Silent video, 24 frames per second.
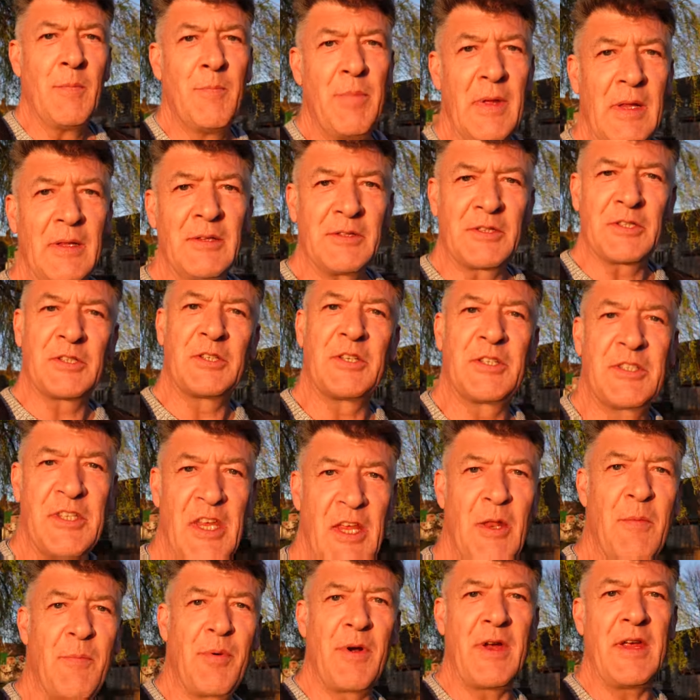built to
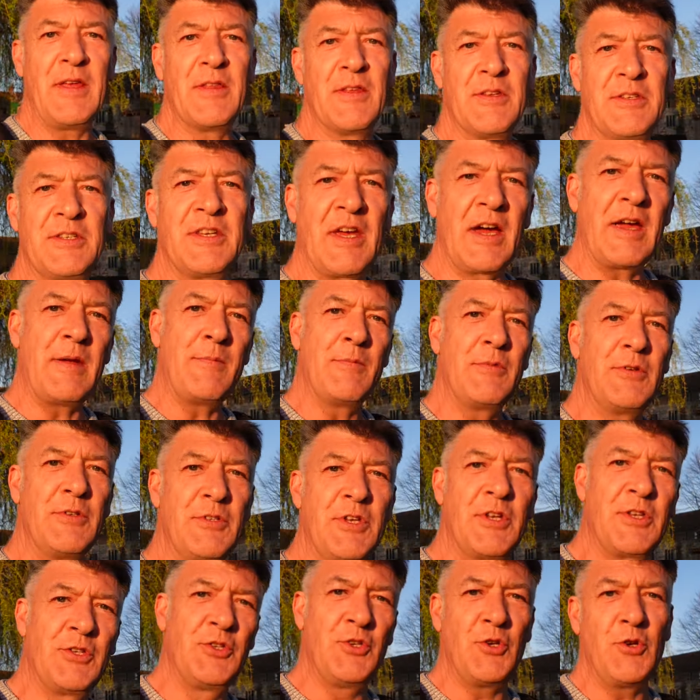celebrate the
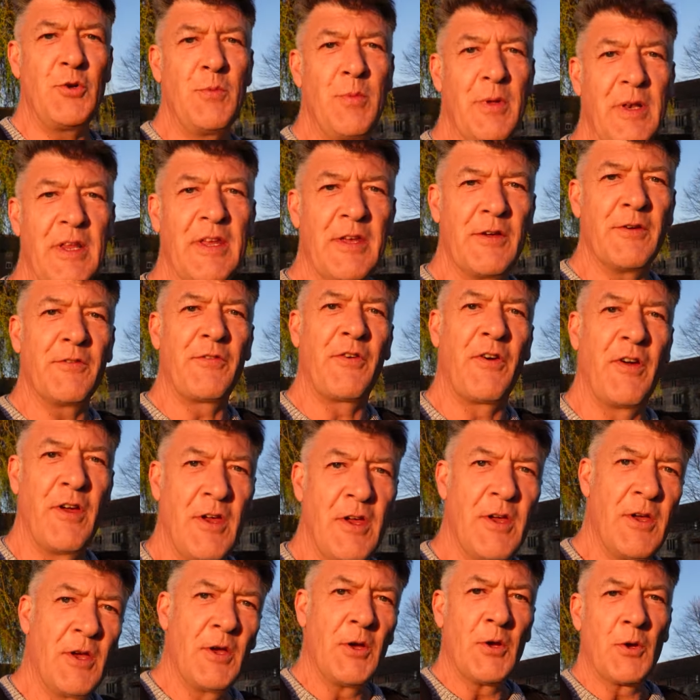Diamond Jubilee of
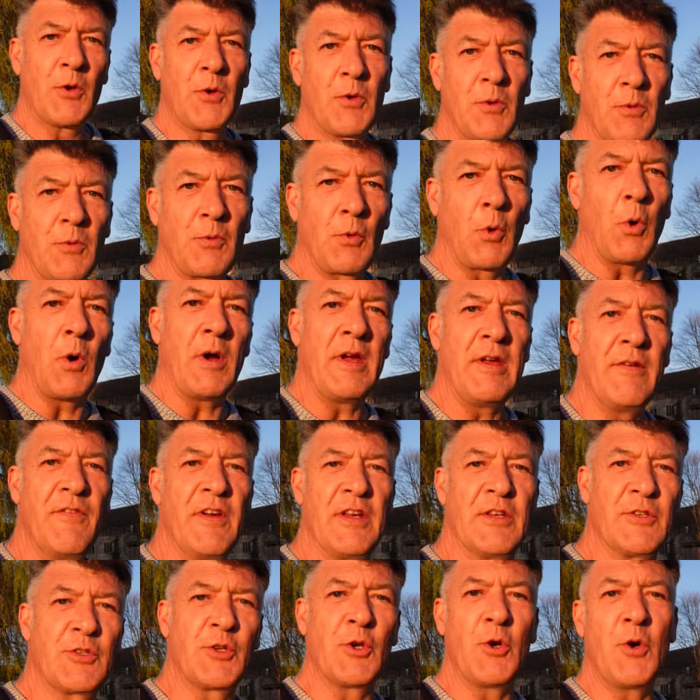Queen
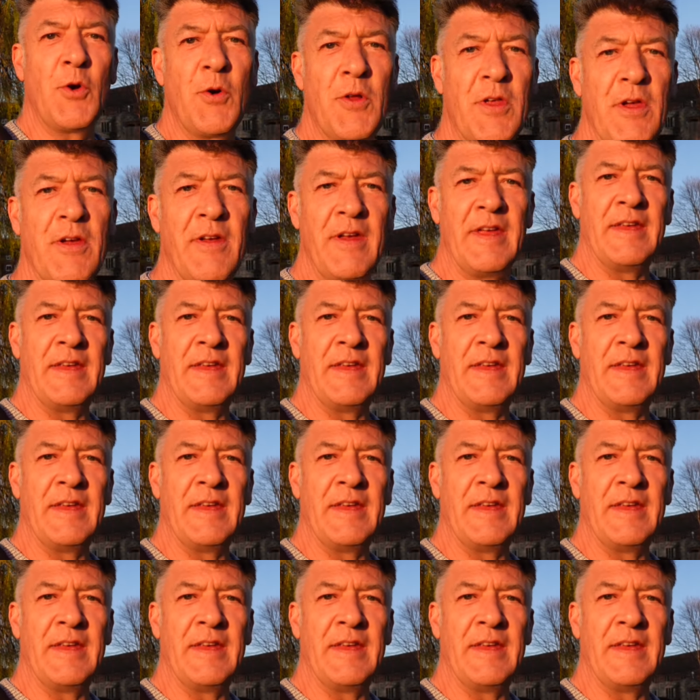Victoria